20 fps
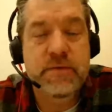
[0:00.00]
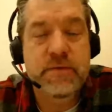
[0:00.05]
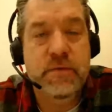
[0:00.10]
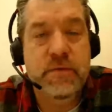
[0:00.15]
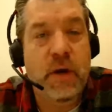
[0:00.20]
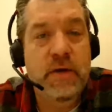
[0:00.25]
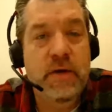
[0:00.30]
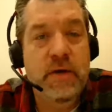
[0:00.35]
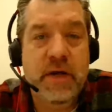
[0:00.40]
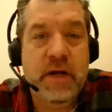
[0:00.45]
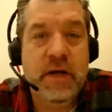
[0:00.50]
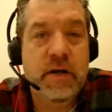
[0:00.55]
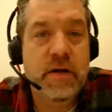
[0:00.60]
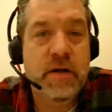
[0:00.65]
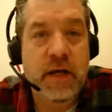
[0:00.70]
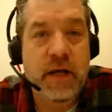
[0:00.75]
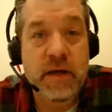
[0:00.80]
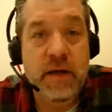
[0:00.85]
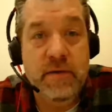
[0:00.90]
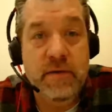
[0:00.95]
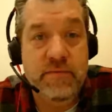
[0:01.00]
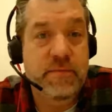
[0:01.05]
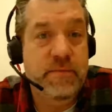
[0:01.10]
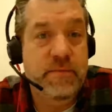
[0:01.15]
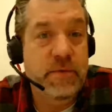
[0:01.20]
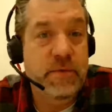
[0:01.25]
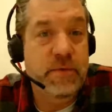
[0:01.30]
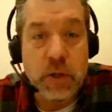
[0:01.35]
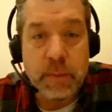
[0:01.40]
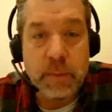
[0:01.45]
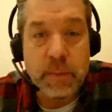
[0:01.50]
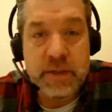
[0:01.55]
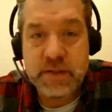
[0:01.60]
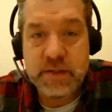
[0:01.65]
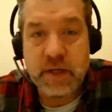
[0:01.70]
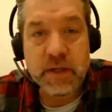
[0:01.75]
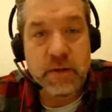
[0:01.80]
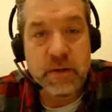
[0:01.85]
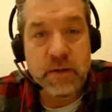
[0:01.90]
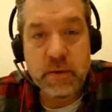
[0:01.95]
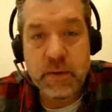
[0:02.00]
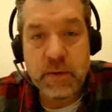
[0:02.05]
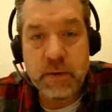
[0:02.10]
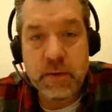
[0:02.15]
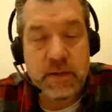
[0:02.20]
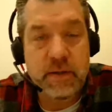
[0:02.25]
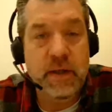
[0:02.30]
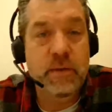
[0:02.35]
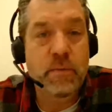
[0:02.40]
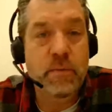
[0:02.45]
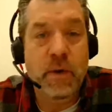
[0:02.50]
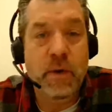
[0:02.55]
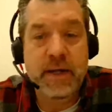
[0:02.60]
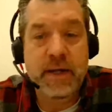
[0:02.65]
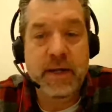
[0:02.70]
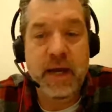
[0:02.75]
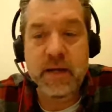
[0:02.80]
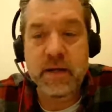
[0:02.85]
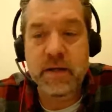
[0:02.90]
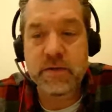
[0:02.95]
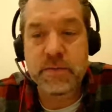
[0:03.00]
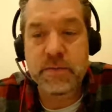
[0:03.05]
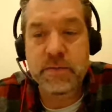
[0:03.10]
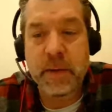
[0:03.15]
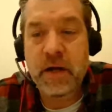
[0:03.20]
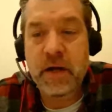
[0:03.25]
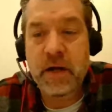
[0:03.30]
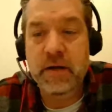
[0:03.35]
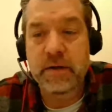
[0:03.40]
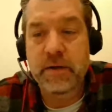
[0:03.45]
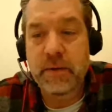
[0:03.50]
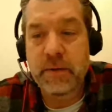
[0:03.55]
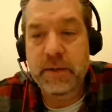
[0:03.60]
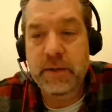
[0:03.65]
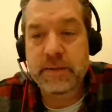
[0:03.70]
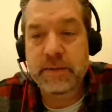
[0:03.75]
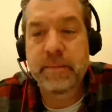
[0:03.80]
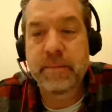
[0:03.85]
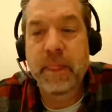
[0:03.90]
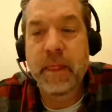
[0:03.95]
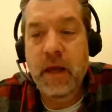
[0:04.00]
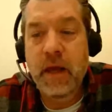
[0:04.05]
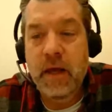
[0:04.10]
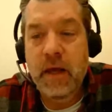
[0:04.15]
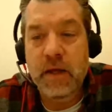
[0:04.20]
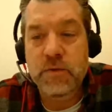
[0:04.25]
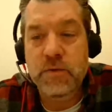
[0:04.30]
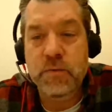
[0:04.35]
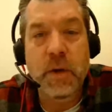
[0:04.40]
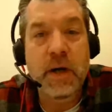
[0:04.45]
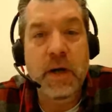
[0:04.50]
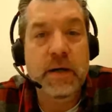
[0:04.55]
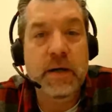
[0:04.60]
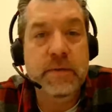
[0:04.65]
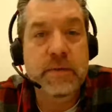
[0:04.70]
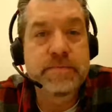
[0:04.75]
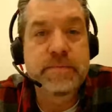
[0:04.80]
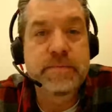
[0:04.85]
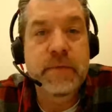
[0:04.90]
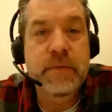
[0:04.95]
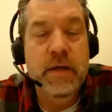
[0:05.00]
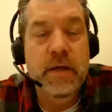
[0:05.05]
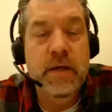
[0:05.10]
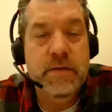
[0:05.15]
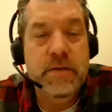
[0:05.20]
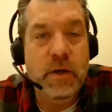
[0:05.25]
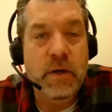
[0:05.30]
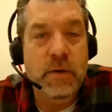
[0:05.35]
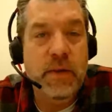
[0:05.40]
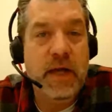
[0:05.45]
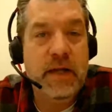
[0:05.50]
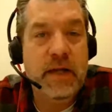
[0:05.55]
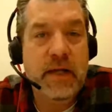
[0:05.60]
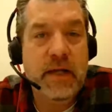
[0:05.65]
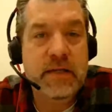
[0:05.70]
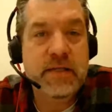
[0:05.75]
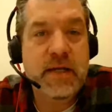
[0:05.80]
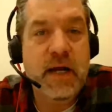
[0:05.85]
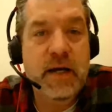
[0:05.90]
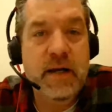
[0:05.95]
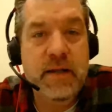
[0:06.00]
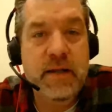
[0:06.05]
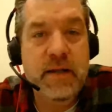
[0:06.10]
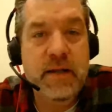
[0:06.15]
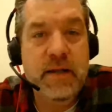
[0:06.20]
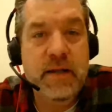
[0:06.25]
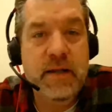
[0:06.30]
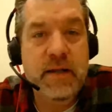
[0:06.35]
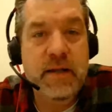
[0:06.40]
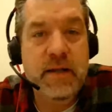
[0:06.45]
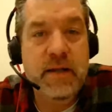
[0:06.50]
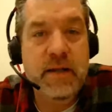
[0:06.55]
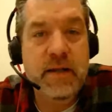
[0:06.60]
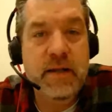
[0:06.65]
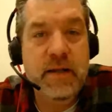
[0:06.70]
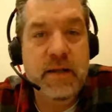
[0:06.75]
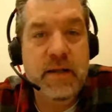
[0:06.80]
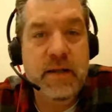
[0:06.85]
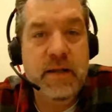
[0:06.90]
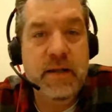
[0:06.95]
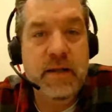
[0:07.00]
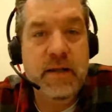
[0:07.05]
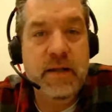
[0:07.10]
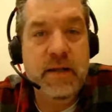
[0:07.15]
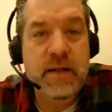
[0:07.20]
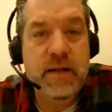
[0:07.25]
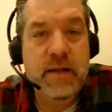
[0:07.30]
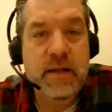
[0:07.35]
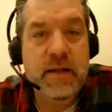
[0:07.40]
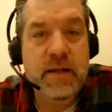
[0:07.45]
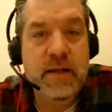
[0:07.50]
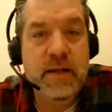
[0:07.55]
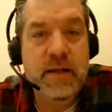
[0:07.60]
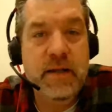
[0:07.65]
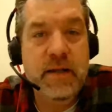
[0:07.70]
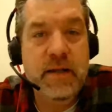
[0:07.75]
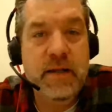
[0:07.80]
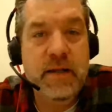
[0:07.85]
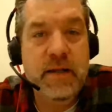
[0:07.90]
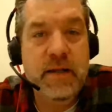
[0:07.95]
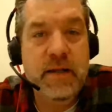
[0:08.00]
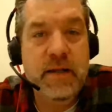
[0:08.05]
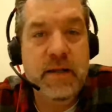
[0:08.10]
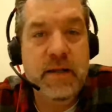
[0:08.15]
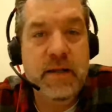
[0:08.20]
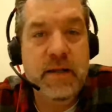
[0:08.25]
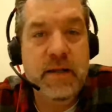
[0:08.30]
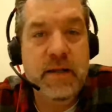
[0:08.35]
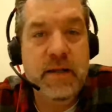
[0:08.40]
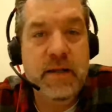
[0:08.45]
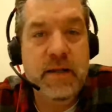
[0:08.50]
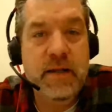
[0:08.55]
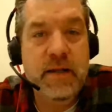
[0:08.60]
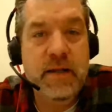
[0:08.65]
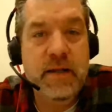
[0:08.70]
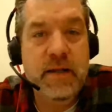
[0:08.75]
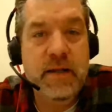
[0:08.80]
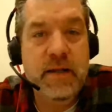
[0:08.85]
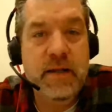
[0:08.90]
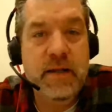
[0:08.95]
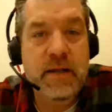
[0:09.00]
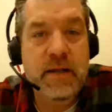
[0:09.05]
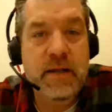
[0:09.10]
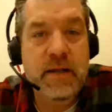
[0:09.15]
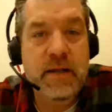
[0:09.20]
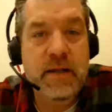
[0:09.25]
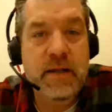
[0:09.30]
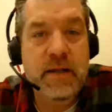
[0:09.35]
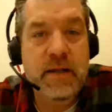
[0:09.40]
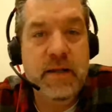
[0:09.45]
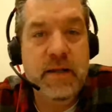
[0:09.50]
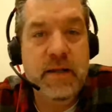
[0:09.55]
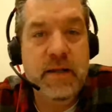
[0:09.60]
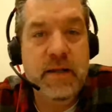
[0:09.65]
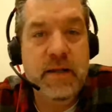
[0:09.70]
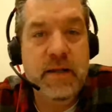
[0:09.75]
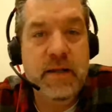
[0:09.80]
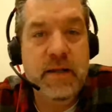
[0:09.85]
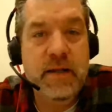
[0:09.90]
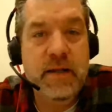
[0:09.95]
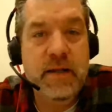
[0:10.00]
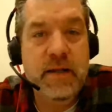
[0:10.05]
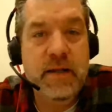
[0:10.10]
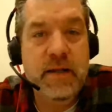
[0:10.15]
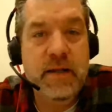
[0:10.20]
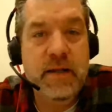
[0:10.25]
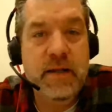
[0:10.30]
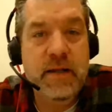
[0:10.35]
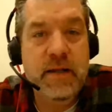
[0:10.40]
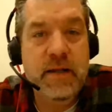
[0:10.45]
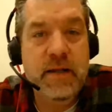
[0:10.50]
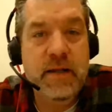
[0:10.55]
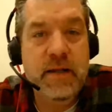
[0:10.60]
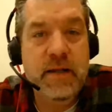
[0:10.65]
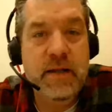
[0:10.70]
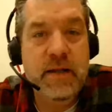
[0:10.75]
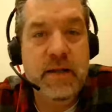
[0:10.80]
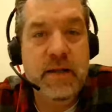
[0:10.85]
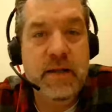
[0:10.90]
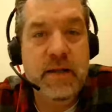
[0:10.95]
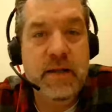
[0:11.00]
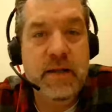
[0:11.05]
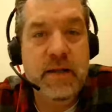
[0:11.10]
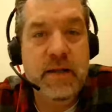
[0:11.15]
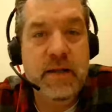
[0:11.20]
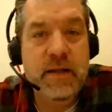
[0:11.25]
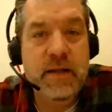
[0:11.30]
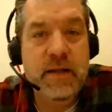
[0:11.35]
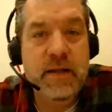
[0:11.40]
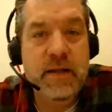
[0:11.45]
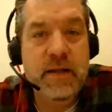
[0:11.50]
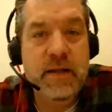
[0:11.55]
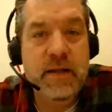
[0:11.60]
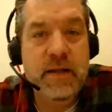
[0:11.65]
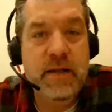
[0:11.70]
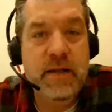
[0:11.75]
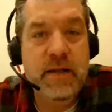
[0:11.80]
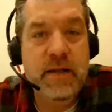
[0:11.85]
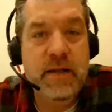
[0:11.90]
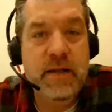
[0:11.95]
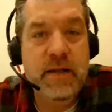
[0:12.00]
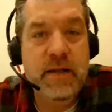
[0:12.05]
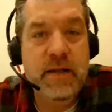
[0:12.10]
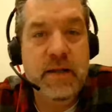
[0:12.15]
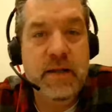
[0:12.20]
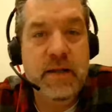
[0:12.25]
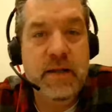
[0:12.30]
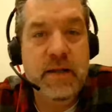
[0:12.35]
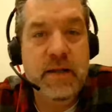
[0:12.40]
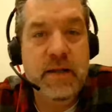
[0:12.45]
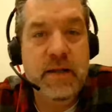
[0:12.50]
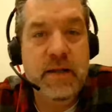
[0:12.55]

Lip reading: So I figured if humans can do it, then why can't a spirit do it as well? So that's kind of the idea behind the Epic Box and why it works so well. At least I get a lot of positive feedback.